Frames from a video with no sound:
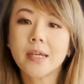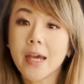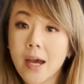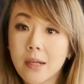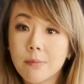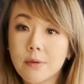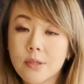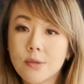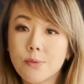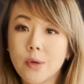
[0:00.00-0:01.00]
accountable
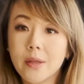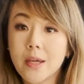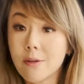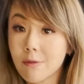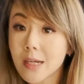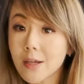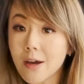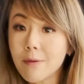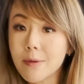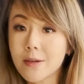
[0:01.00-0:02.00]
to what they agreed
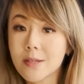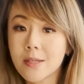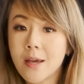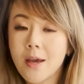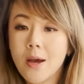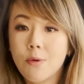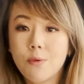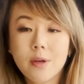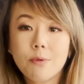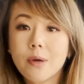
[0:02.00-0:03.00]
on, because
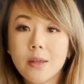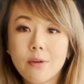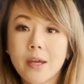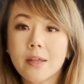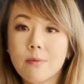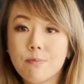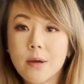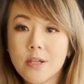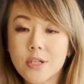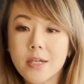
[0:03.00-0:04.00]
we're the one looking at their
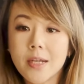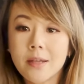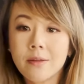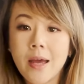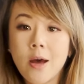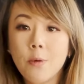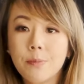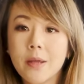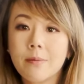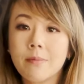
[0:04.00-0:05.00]
budget and
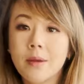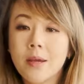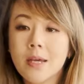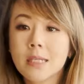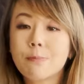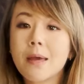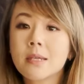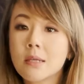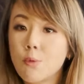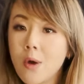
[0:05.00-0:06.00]
help them
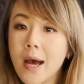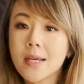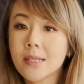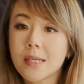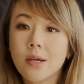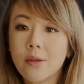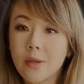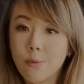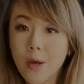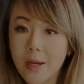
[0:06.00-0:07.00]
spend wisely on
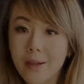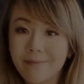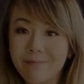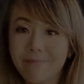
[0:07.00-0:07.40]
their wedding.